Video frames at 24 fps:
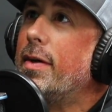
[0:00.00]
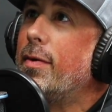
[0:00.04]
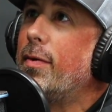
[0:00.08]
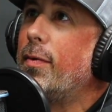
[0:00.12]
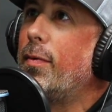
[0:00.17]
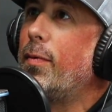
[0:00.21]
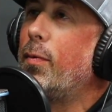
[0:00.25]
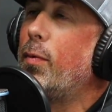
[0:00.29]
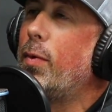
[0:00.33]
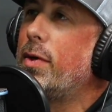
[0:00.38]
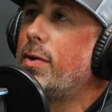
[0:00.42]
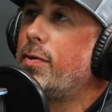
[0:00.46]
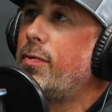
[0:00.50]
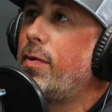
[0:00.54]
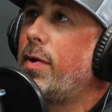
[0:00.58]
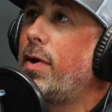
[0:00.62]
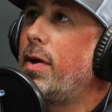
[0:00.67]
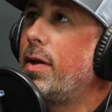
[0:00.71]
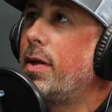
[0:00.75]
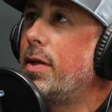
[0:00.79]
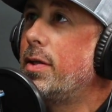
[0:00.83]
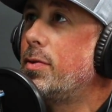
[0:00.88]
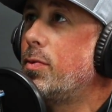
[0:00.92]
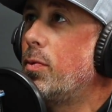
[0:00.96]
what's
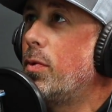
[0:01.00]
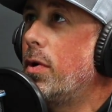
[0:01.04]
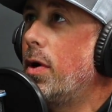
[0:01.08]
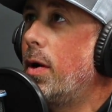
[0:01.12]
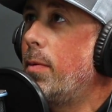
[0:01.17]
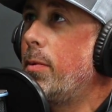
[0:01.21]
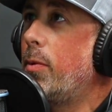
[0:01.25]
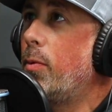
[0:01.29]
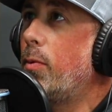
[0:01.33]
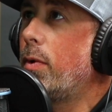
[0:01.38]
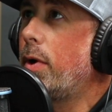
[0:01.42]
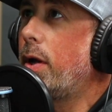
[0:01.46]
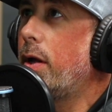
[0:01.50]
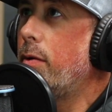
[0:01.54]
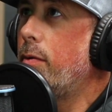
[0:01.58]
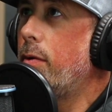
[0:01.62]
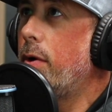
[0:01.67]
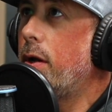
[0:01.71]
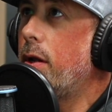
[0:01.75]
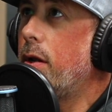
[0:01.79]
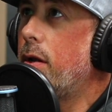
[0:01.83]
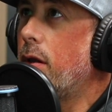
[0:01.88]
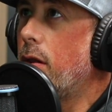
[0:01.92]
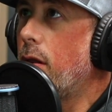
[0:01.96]
fun is, we're getting
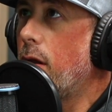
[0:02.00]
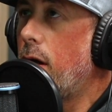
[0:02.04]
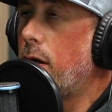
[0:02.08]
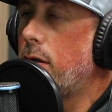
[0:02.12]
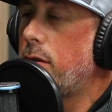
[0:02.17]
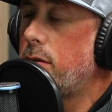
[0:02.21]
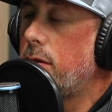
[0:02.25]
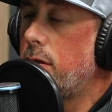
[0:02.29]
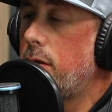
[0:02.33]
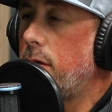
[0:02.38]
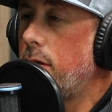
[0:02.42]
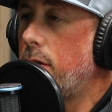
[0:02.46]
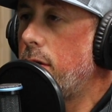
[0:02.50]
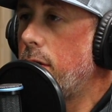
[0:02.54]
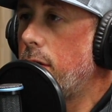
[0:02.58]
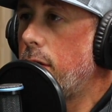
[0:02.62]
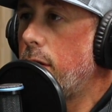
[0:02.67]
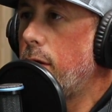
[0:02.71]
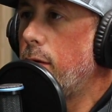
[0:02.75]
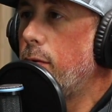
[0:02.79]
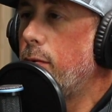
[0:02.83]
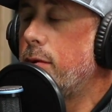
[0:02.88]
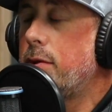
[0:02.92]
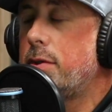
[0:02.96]
ready to launch a
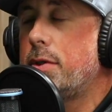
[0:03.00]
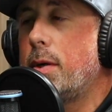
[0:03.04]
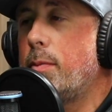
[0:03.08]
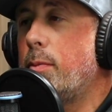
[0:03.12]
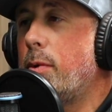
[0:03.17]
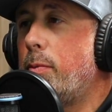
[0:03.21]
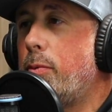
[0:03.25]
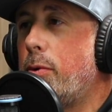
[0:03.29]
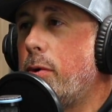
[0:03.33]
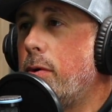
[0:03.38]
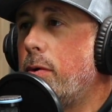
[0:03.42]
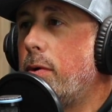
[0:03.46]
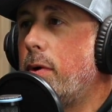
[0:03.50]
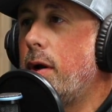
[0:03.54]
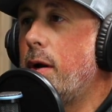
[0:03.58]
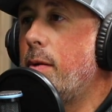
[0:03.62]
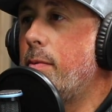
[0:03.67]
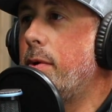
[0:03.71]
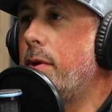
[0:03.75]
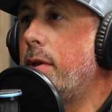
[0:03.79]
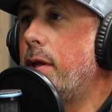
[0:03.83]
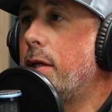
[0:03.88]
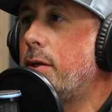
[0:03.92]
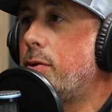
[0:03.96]
huge summer
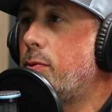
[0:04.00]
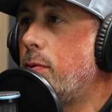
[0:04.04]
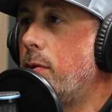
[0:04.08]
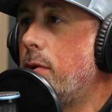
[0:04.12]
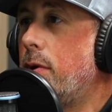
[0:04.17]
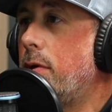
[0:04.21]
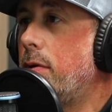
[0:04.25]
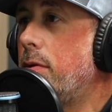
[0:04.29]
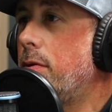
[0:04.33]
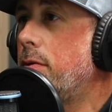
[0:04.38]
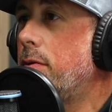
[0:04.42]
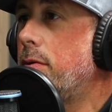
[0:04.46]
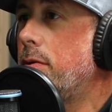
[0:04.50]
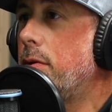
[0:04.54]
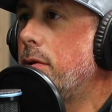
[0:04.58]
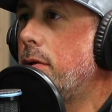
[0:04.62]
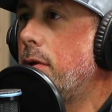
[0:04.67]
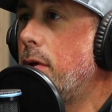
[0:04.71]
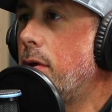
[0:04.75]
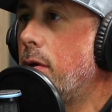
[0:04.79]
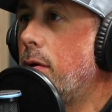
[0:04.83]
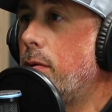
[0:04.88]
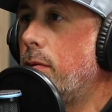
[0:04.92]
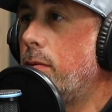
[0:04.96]
program, and that's what,
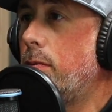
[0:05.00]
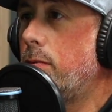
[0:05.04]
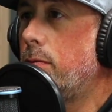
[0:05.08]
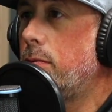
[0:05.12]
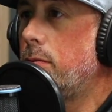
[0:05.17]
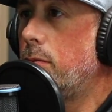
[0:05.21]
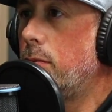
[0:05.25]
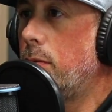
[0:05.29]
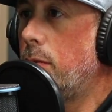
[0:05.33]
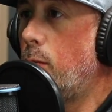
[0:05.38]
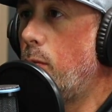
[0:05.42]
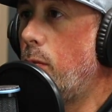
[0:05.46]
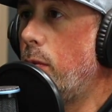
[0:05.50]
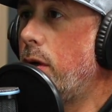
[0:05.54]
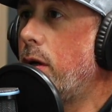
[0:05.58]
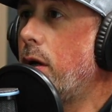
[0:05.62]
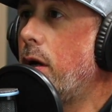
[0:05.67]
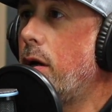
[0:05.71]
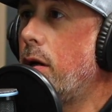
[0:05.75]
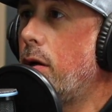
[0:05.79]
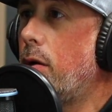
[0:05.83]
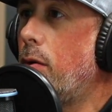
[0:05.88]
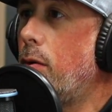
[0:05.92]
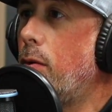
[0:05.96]
we
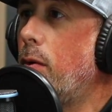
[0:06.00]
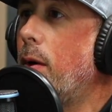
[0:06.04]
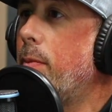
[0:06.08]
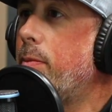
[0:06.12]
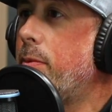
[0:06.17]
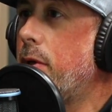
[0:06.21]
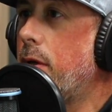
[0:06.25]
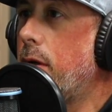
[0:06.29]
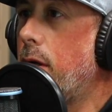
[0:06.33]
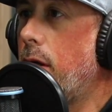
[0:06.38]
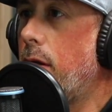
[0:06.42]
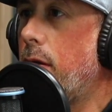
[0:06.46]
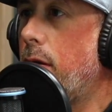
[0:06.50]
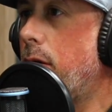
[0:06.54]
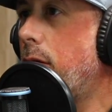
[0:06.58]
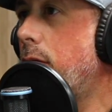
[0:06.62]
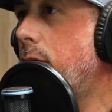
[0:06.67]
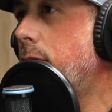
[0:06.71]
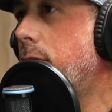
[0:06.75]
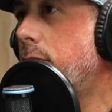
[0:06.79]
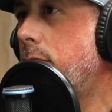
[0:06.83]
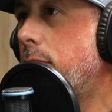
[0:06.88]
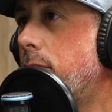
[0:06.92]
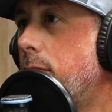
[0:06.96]
kind of grew up
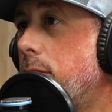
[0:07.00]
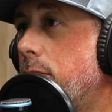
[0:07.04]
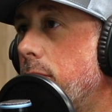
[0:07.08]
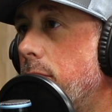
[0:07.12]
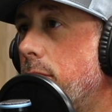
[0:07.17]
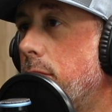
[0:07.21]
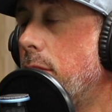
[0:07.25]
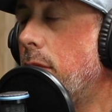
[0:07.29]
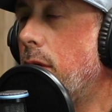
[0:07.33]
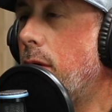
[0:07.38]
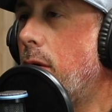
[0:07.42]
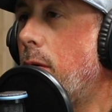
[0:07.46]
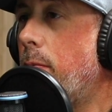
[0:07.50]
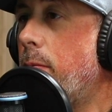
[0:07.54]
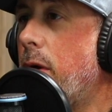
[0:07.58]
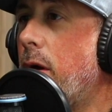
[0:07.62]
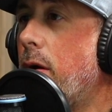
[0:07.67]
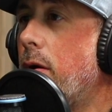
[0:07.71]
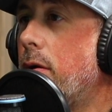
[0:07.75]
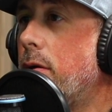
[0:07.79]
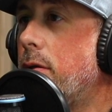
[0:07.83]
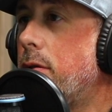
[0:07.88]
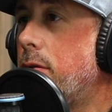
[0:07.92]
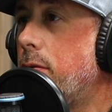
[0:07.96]
together in our
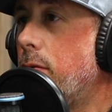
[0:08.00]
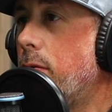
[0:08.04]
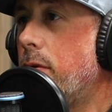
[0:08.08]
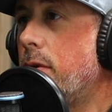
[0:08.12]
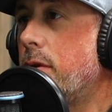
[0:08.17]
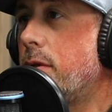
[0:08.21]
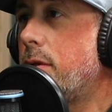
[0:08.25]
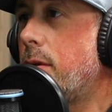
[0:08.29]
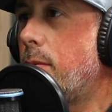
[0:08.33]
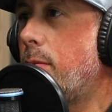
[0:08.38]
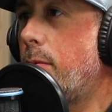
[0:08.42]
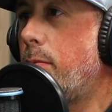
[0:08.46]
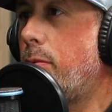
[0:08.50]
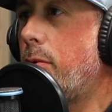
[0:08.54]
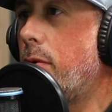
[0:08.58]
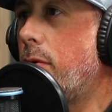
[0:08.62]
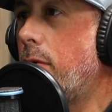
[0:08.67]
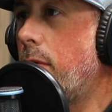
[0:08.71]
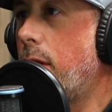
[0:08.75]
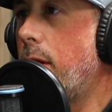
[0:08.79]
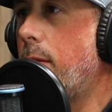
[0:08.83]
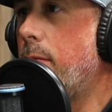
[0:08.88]
marriage doing the summer program,